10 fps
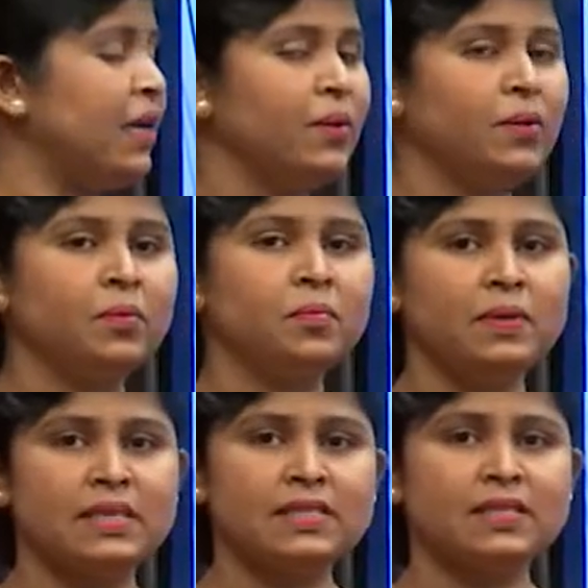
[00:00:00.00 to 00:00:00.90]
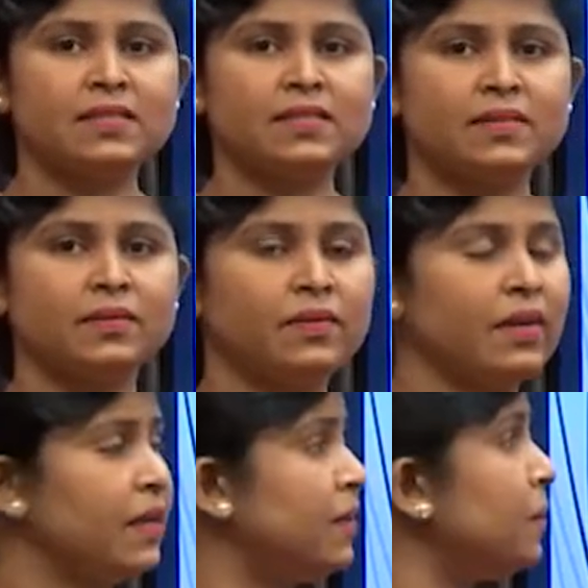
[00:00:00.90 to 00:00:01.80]
into pieces,
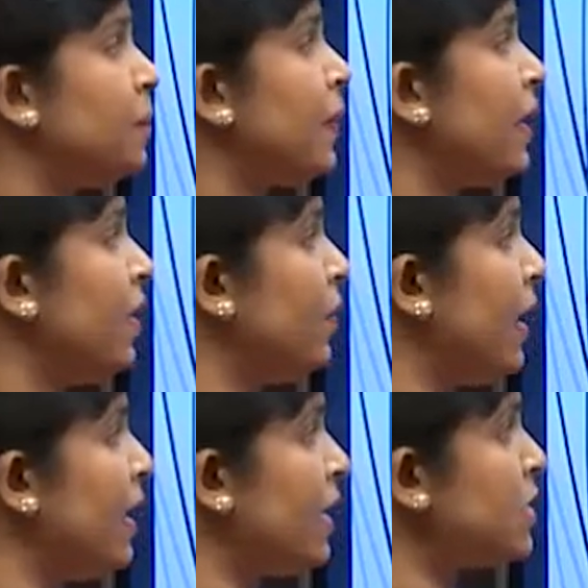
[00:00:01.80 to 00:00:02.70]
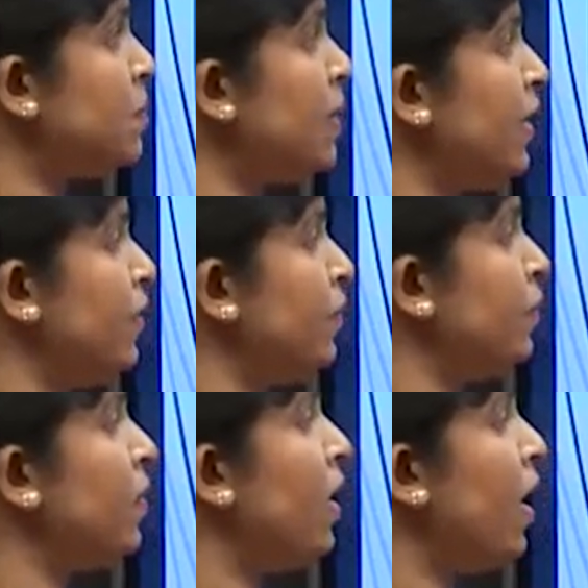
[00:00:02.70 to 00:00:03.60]
right. Now I explained
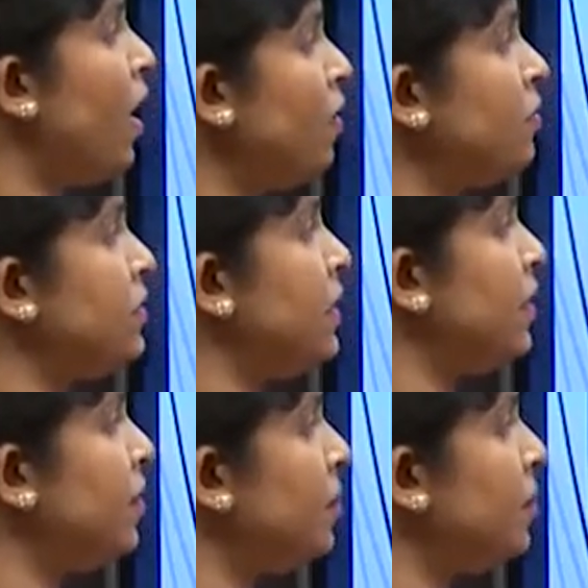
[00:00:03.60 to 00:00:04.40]
you how the